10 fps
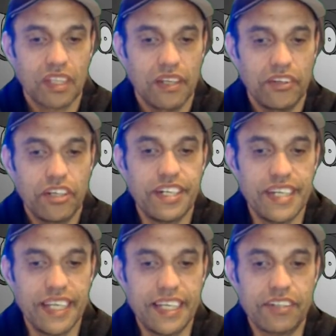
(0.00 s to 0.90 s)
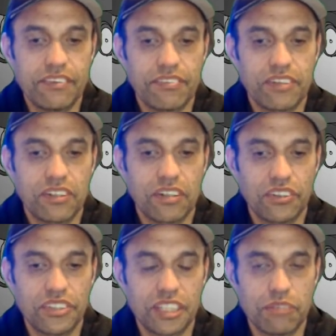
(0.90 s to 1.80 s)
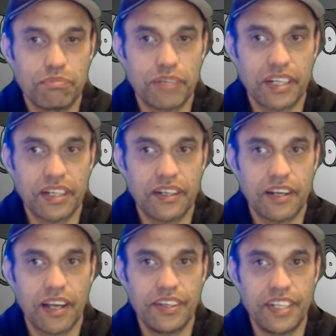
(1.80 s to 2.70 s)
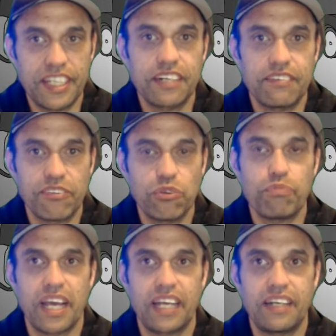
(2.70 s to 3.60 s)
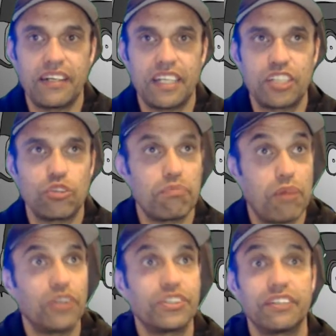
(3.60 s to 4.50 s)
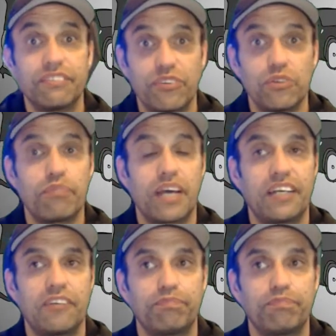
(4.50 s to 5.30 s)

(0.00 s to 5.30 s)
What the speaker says: not a negative concept, but a negative thought pattern into a positive thought pattern.